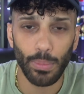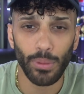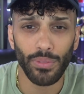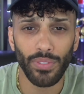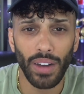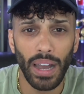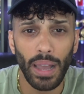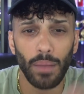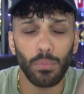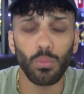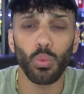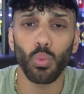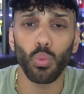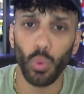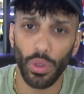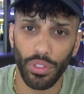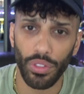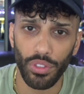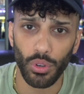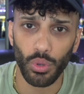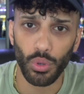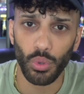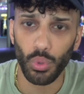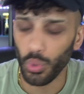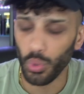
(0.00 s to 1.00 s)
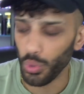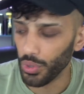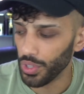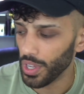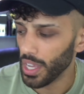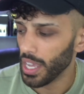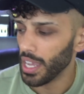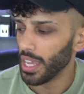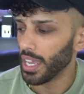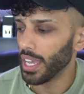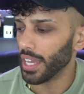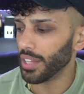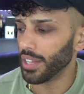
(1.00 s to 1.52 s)
of vibe with oud,
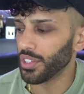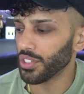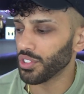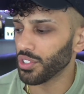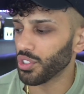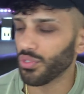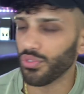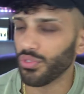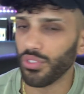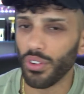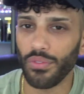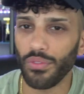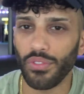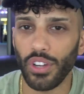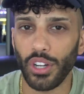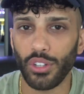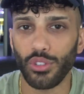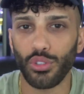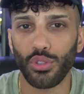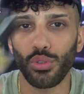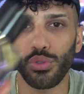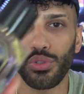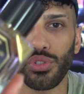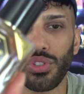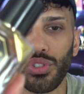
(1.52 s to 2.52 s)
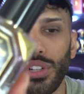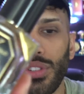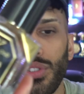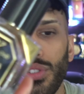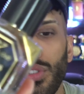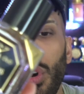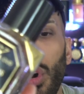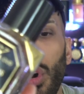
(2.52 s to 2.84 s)
and this is from VERTUS, and it's